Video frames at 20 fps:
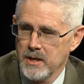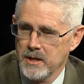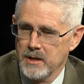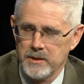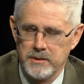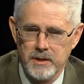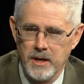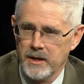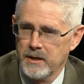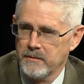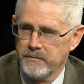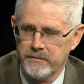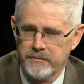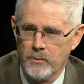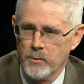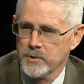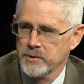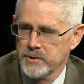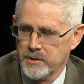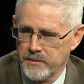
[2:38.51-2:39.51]
Not a
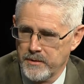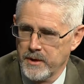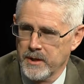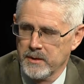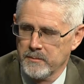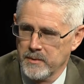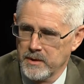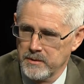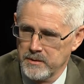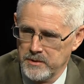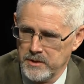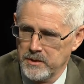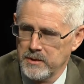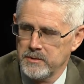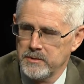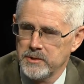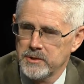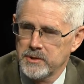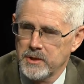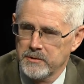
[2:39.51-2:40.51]
forced thing, but
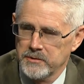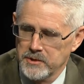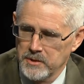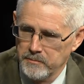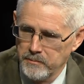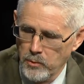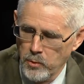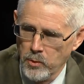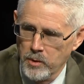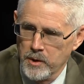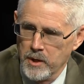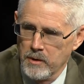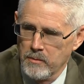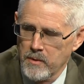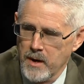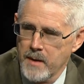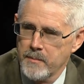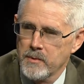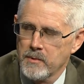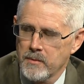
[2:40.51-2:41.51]
just a support, a
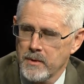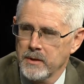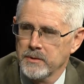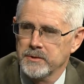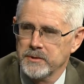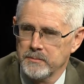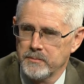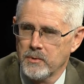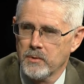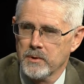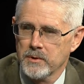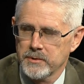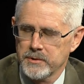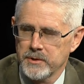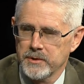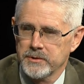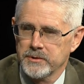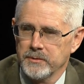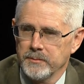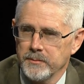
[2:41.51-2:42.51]
wraparound support
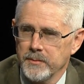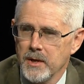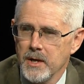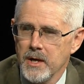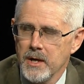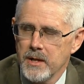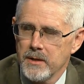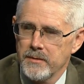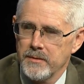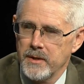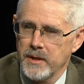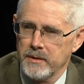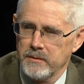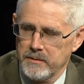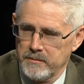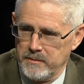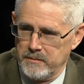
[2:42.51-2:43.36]
system that,